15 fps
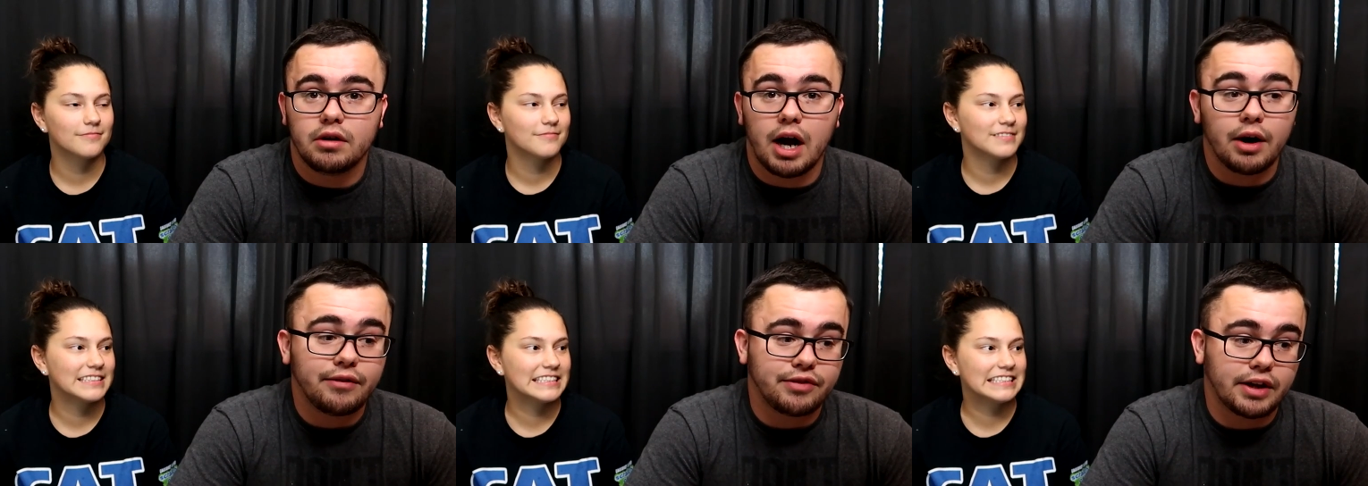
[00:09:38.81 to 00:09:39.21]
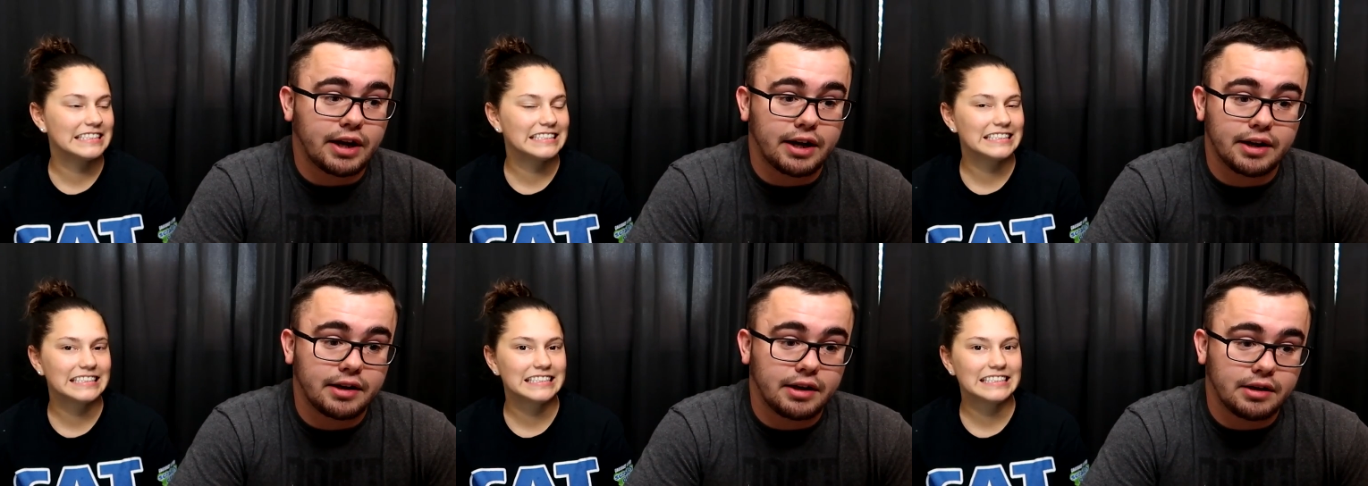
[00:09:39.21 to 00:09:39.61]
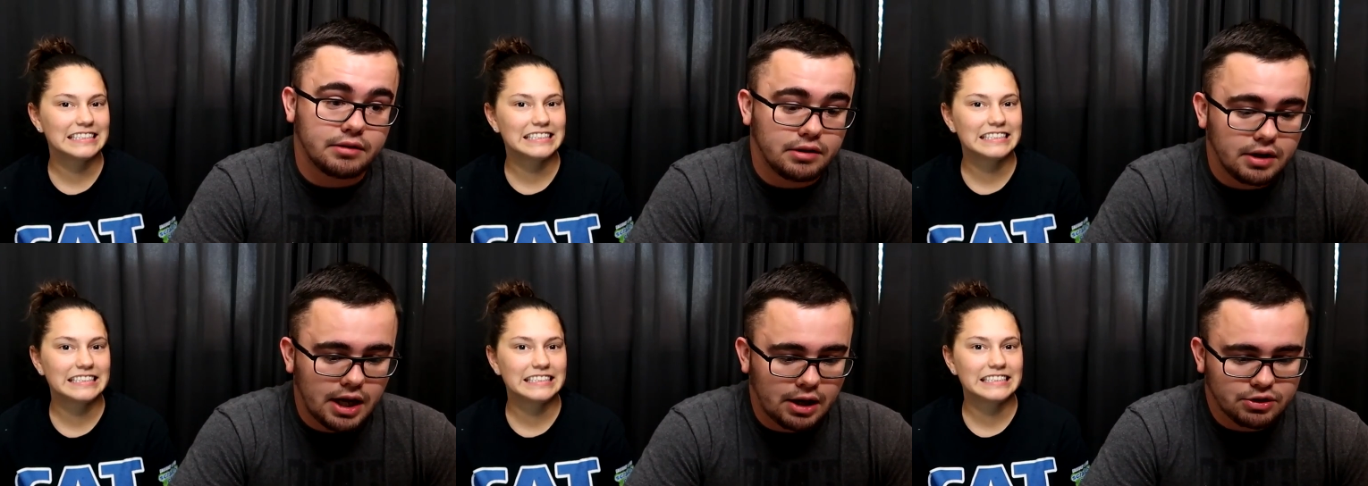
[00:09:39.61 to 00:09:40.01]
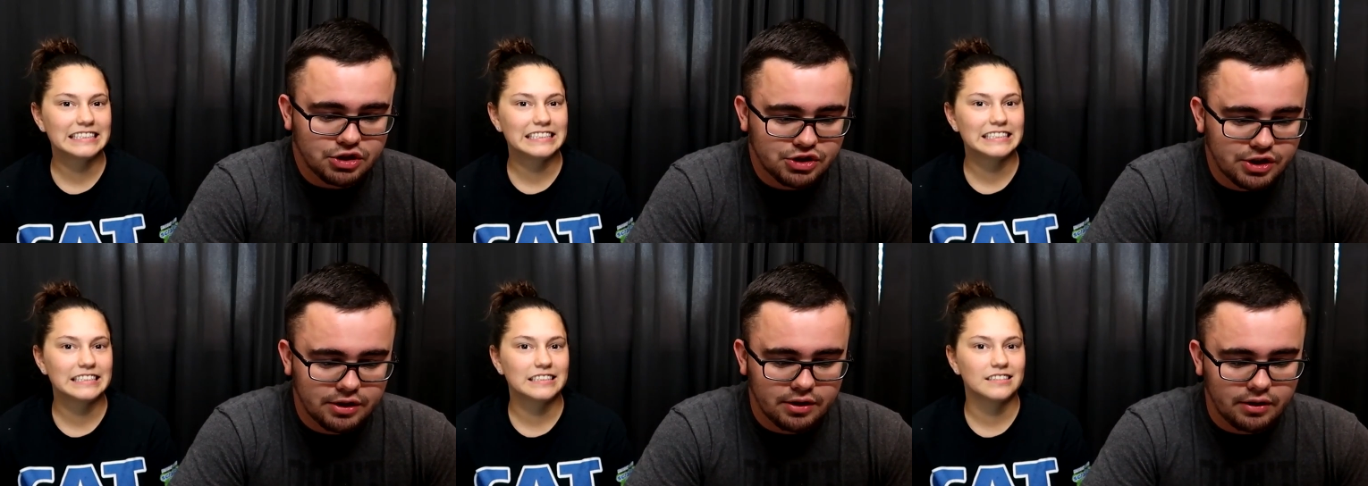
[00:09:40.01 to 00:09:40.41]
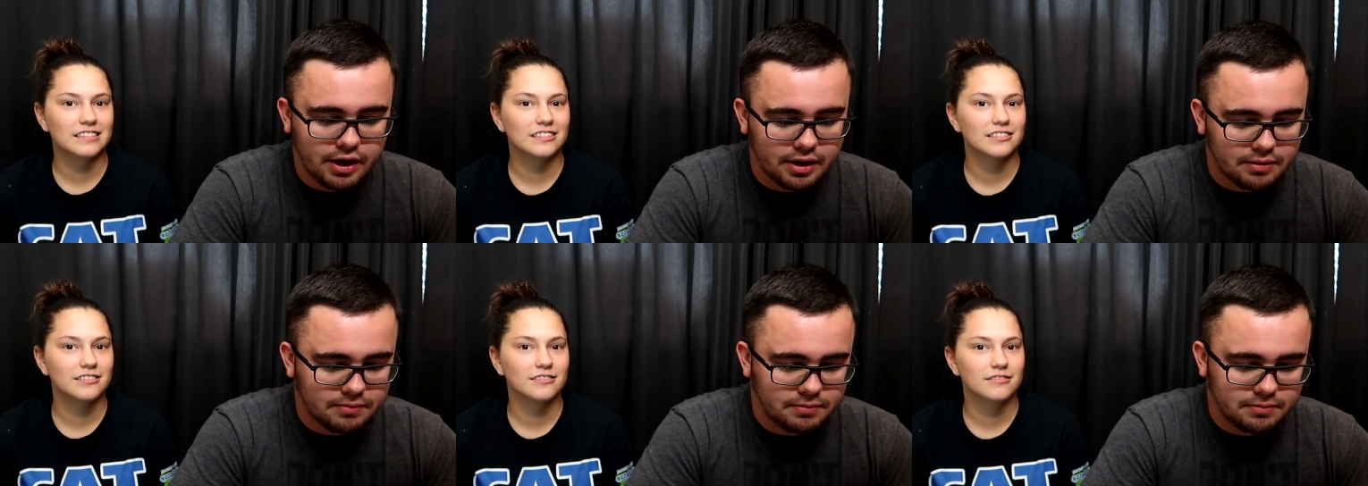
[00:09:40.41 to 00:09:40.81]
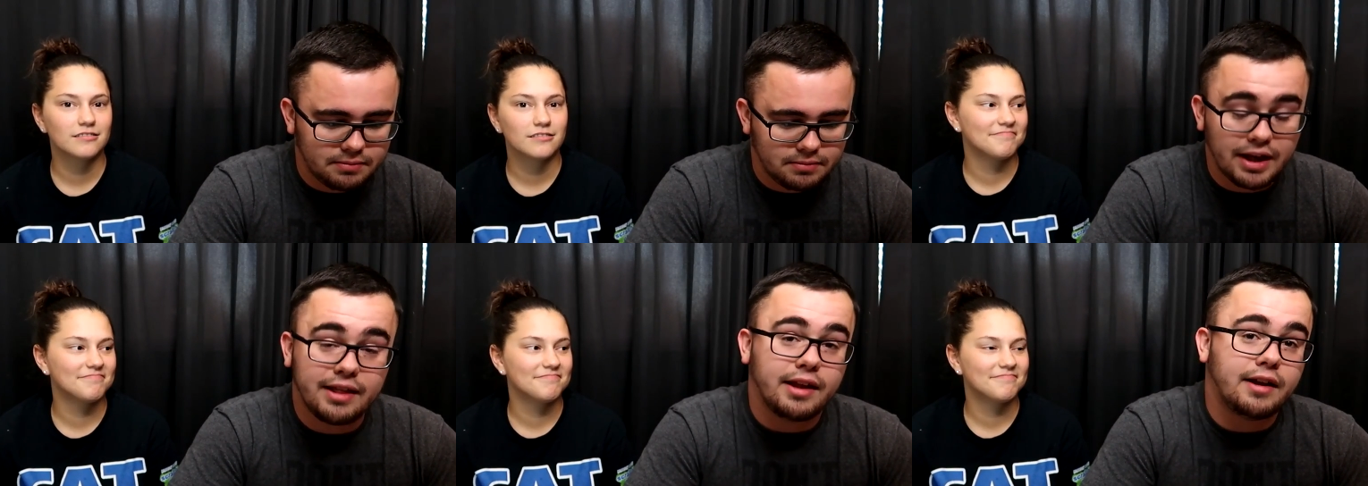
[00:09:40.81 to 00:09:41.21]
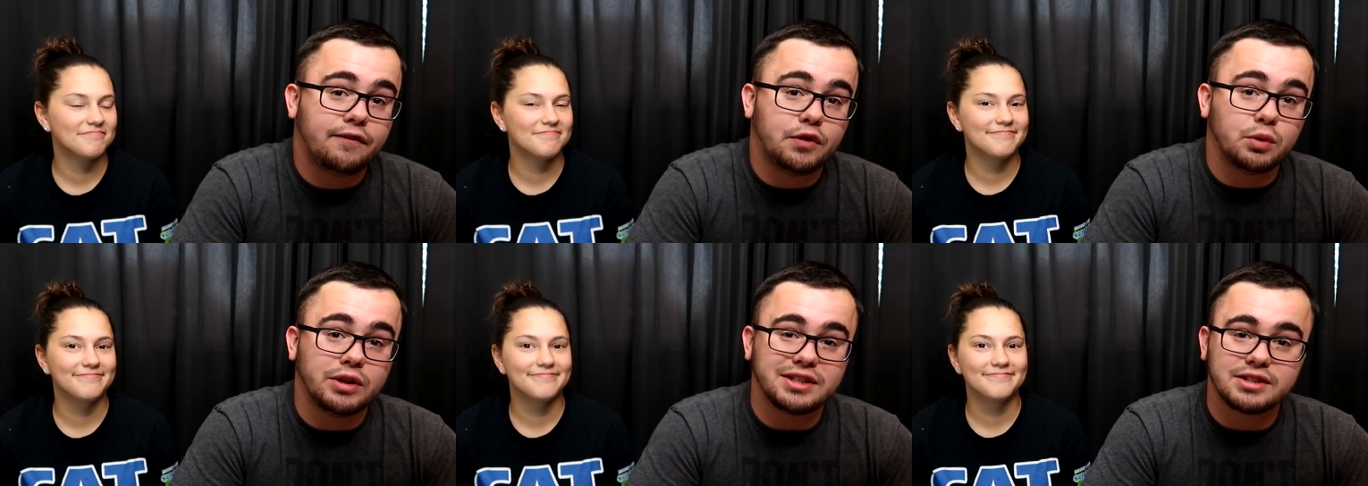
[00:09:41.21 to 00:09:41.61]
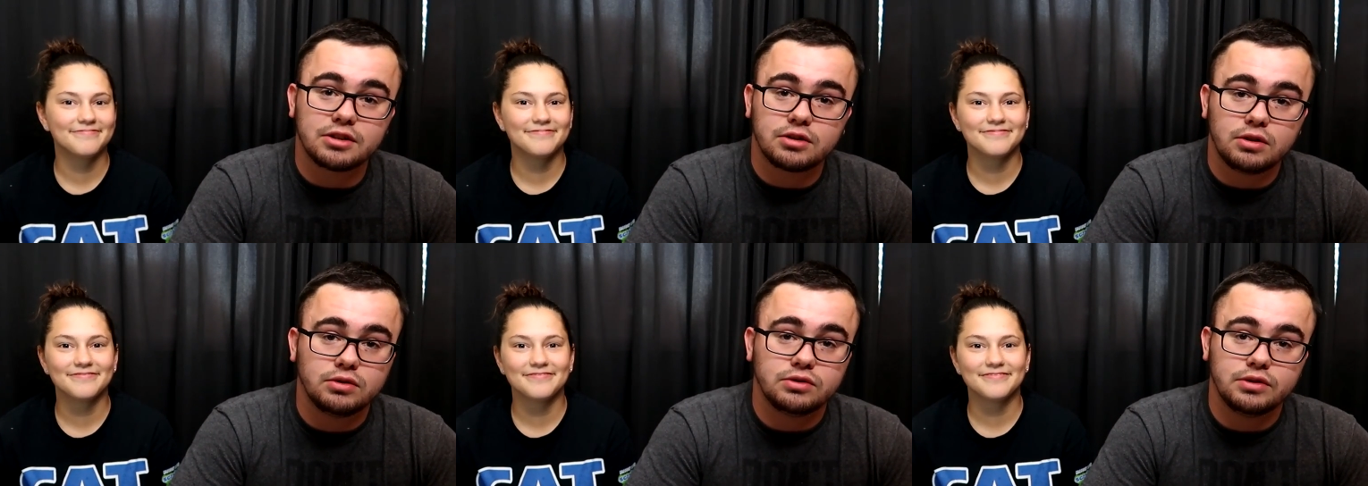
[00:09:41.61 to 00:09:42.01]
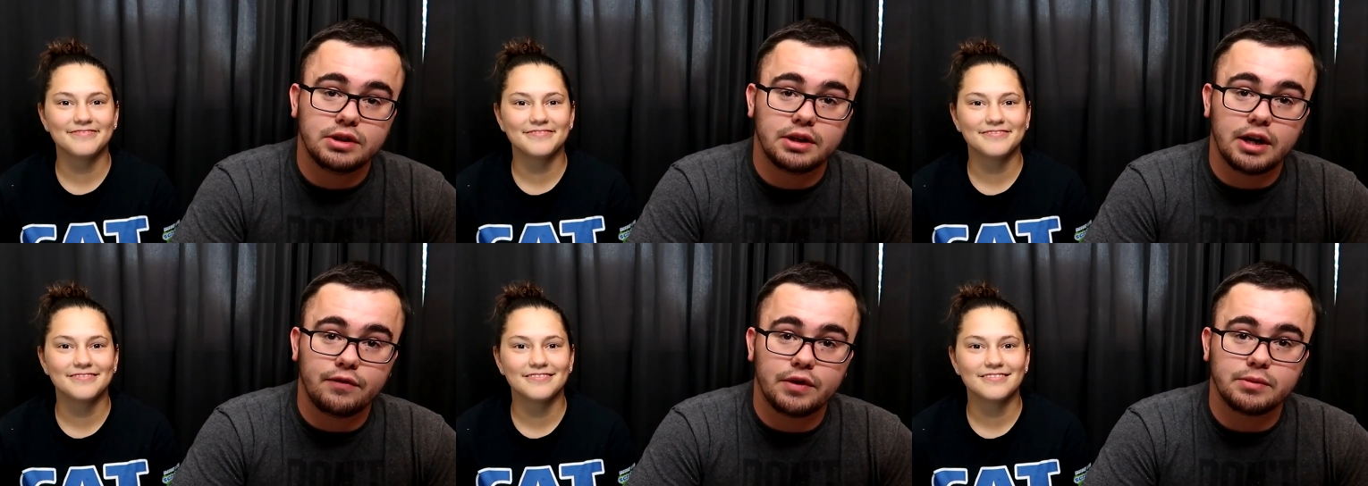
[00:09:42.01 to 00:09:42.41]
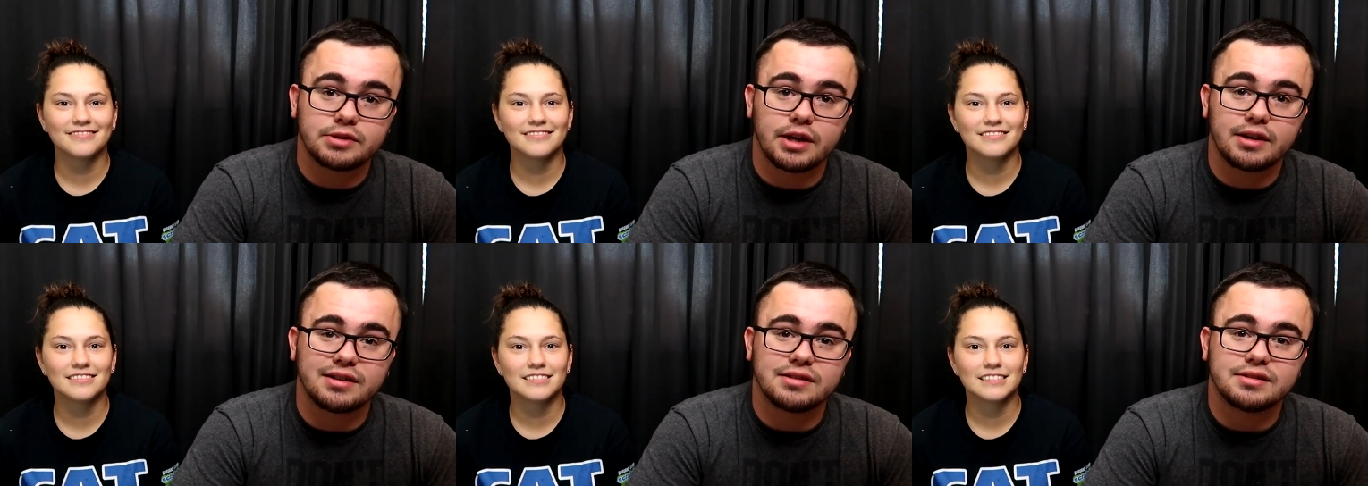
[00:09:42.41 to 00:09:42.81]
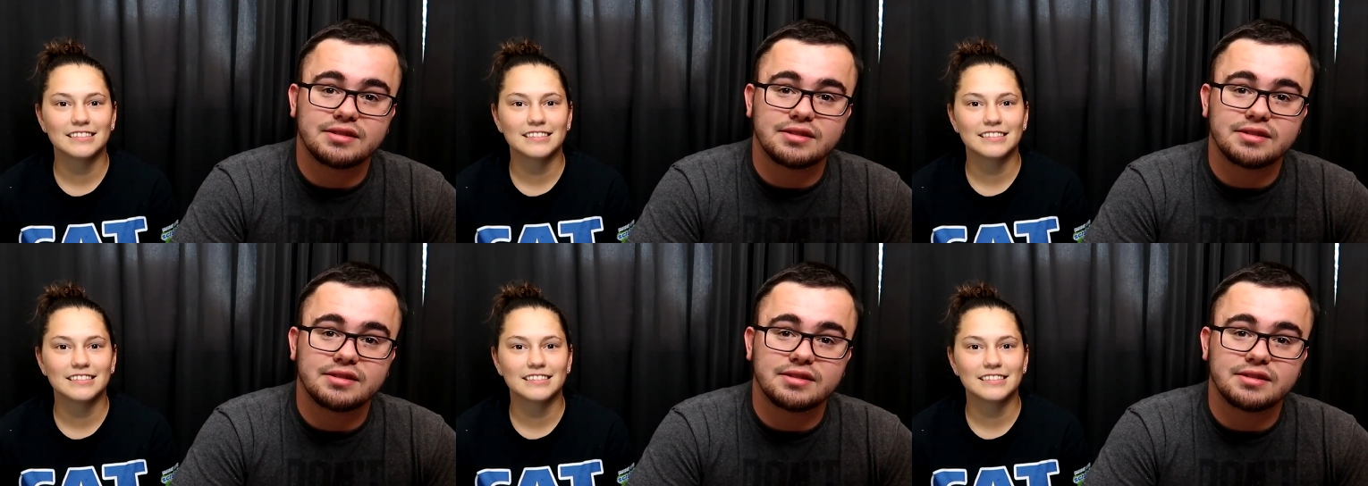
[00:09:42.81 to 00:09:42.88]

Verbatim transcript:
Speaker 1: I don't even think I could eat. I was just sitting there like, and then if you listen closely enough, it was like.